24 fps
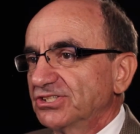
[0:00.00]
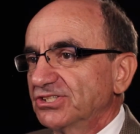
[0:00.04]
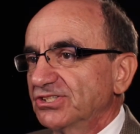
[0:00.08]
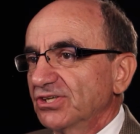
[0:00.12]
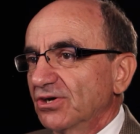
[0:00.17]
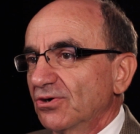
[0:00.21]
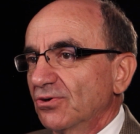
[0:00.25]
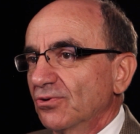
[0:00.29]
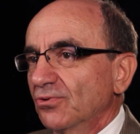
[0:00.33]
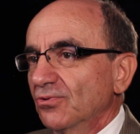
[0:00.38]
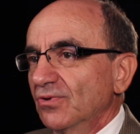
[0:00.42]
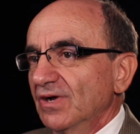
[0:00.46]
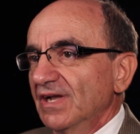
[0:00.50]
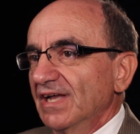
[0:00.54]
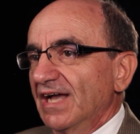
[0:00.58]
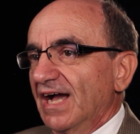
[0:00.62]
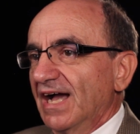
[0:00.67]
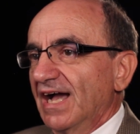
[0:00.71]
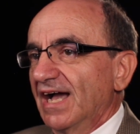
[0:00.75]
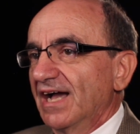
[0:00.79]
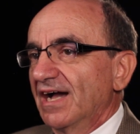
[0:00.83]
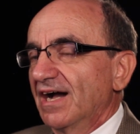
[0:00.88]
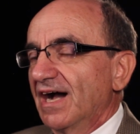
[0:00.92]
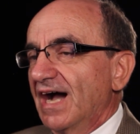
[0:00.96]
so
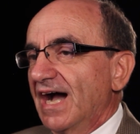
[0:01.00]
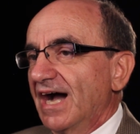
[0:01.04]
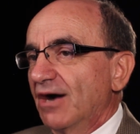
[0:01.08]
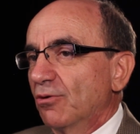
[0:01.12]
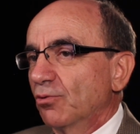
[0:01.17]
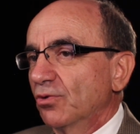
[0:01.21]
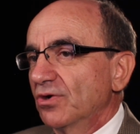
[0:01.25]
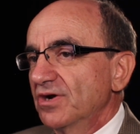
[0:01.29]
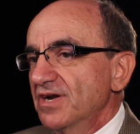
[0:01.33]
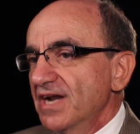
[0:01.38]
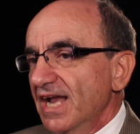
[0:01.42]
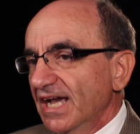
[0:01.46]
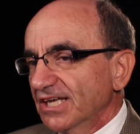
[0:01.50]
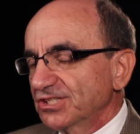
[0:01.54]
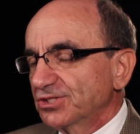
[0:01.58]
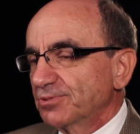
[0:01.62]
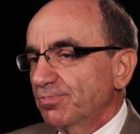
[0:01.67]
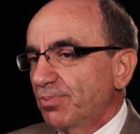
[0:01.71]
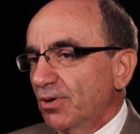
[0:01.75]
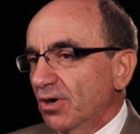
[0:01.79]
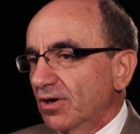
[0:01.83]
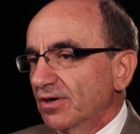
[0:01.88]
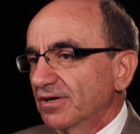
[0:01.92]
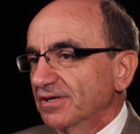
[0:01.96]
our
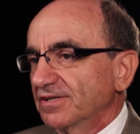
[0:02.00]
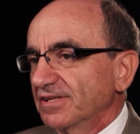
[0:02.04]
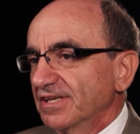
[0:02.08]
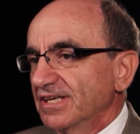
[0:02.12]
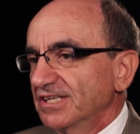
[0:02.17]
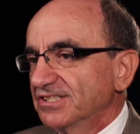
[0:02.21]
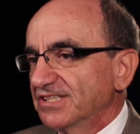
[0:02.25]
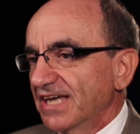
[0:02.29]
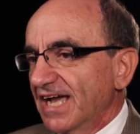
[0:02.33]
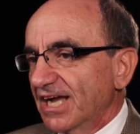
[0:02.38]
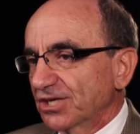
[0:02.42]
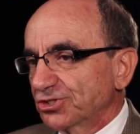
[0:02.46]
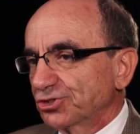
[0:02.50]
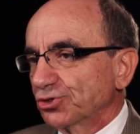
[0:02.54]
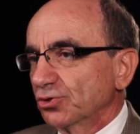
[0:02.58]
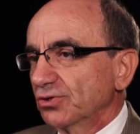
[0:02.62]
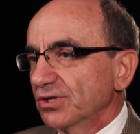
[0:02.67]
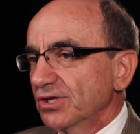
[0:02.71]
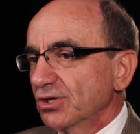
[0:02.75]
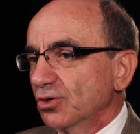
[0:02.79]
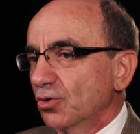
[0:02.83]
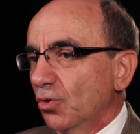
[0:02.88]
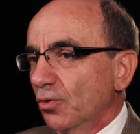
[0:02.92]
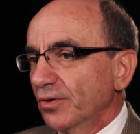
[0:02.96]
next part is
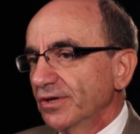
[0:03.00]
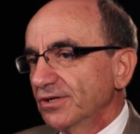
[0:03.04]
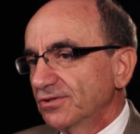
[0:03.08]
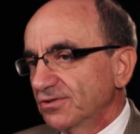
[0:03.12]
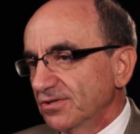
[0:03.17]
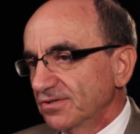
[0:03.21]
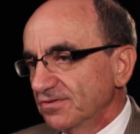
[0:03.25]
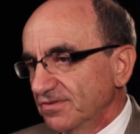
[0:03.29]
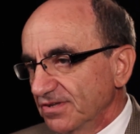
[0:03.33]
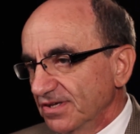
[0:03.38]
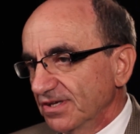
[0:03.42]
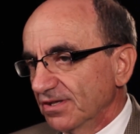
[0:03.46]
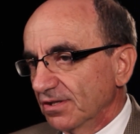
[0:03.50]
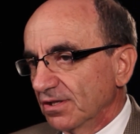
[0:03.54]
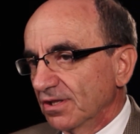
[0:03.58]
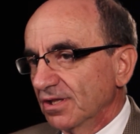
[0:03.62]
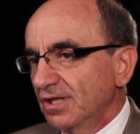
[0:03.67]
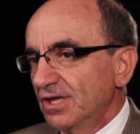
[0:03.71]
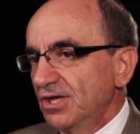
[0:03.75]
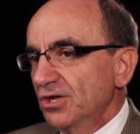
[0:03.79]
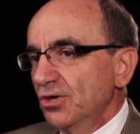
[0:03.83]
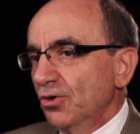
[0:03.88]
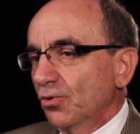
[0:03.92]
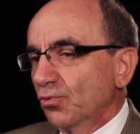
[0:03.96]
actually going to
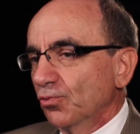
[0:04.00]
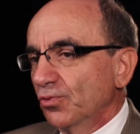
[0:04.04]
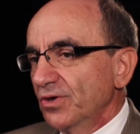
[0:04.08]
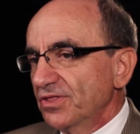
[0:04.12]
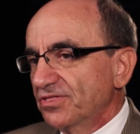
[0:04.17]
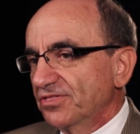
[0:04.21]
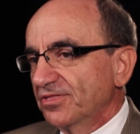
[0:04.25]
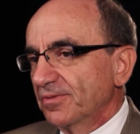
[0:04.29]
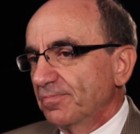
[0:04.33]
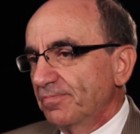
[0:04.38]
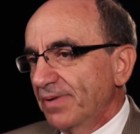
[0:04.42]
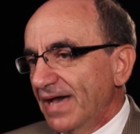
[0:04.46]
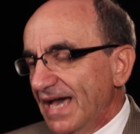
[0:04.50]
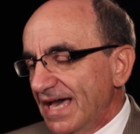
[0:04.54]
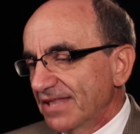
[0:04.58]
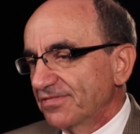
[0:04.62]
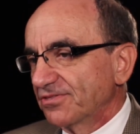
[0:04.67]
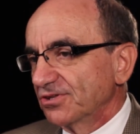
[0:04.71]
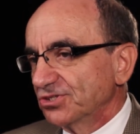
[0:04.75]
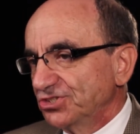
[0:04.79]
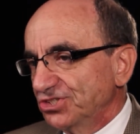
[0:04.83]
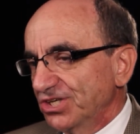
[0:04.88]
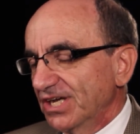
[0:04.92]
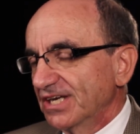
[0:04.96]
deal with the
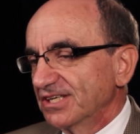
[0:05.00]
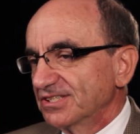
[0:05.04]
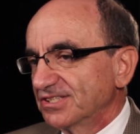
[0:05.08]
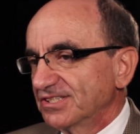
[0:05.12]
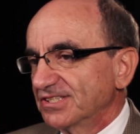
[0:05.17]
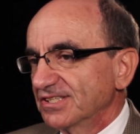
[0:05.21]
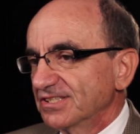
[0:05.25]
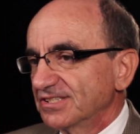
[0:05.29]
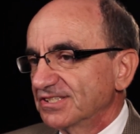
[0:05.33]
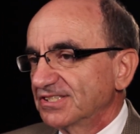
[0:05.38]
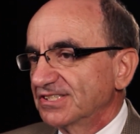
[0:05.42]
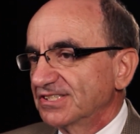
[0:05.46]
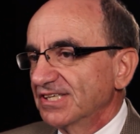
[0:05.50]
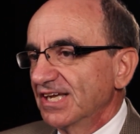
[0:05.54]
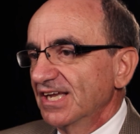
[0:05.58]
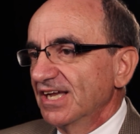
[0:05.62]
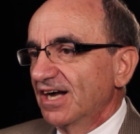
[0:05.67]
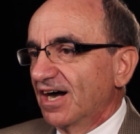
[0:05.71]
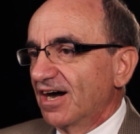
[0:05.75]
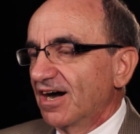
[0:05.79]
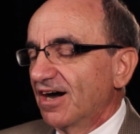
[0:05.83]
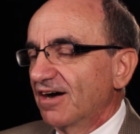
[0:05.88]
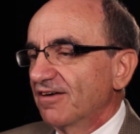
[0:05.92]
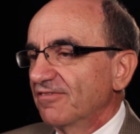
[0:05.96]
pathogenesis
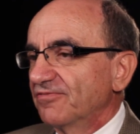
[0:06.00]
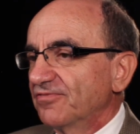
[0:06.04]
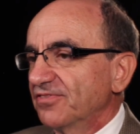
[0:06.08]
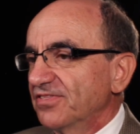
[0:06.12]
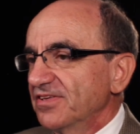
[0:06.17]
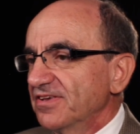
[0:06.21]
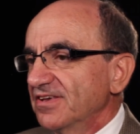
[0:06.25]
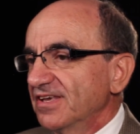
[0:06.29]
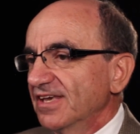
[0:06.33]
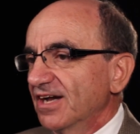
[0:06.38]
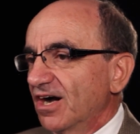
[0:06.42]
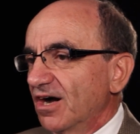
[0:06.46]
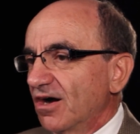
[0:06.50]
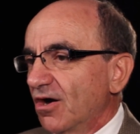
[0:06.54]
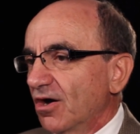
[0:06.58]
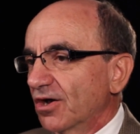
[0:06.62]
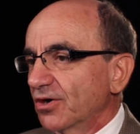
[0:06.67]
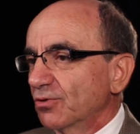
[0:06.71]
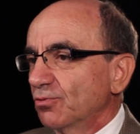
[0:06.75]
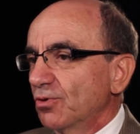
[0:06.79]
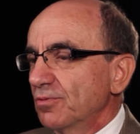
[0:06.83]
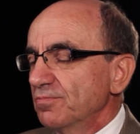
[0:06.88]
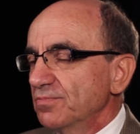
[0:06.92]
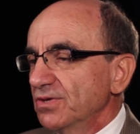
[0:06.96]
of the
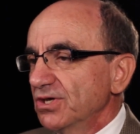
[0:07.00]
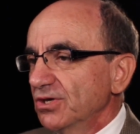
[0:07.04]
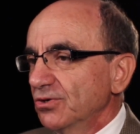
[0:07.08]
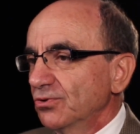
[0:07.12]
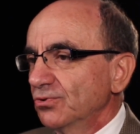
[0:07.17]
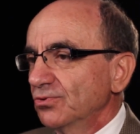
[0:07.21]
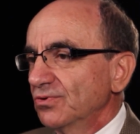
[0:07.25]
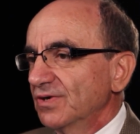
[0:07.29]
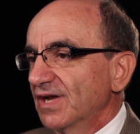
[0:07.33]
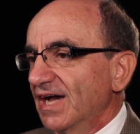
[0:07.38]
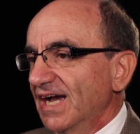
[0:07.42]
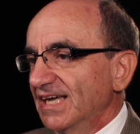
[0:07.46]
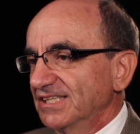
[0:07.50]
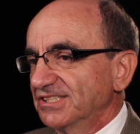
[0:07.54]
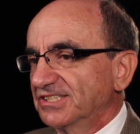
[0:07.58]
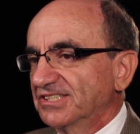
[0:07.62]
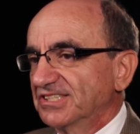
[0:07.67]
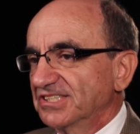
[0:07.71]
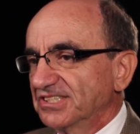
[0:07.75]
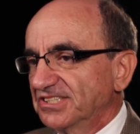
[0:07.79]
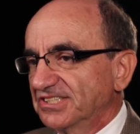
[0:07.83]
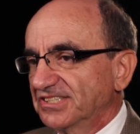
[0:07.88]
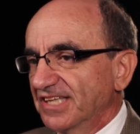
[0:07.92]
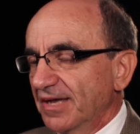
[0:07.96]
autoimmune and
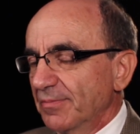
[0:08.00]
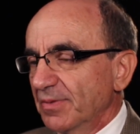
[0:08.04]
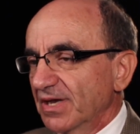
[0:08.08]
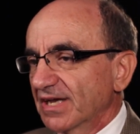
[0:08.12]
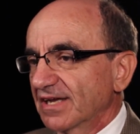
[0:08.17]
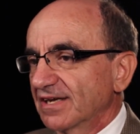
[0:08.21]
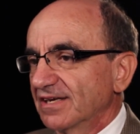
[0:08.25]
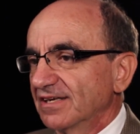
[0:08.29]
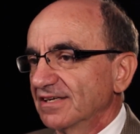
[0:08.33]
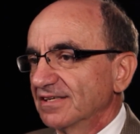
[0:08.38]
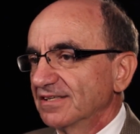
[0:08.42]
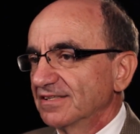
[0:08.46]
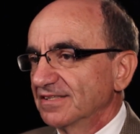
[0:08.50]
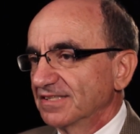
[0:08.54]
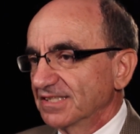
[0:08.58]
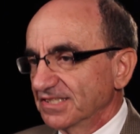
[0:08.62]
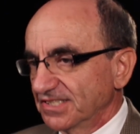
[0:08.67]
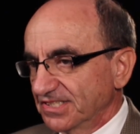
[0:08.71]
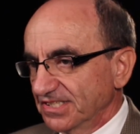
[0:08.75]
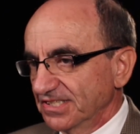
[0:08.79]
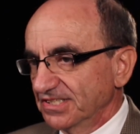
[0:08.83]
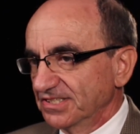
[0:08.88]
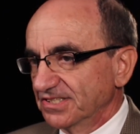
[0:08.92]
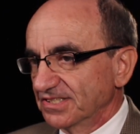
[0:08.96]
systemic
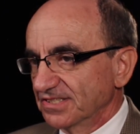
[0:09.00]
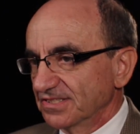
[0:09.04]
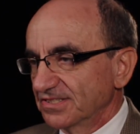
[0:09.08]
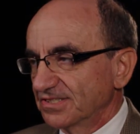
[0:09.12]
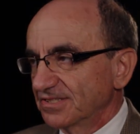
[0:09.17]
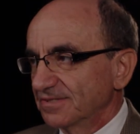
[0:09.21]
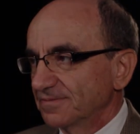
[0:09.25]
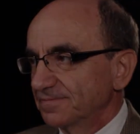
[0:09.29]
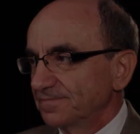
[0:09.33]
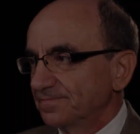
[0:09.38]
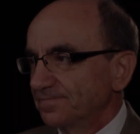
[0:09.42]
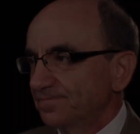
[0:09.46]
diseases.